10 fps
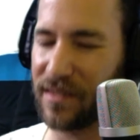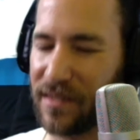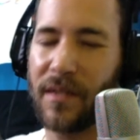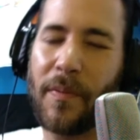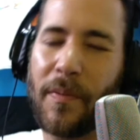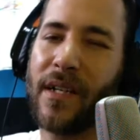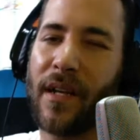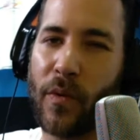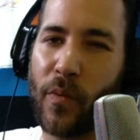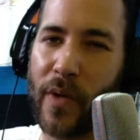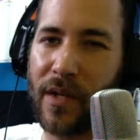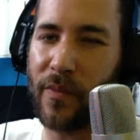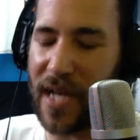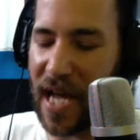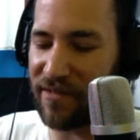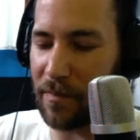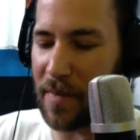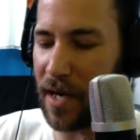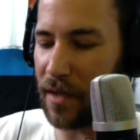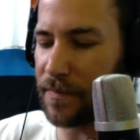depending on the week, we have
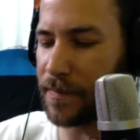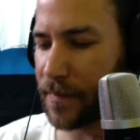about